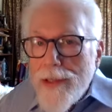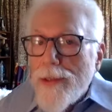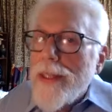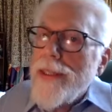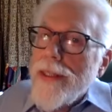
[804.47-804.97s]

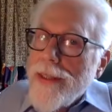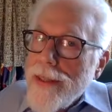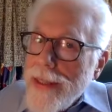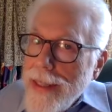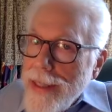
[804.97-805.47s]
So in
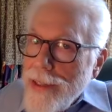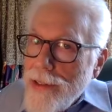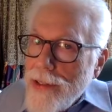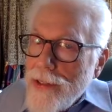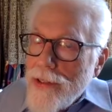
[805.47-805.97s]
the
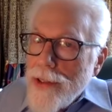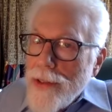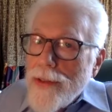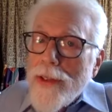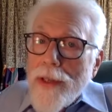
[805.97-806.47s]
east, it's the
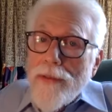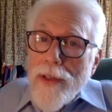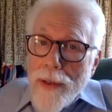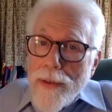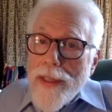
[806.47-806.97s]
union of
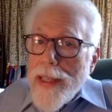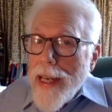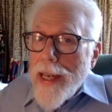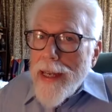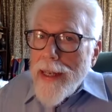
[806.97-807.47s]
Yod and
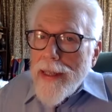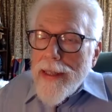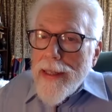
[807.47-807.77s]
He.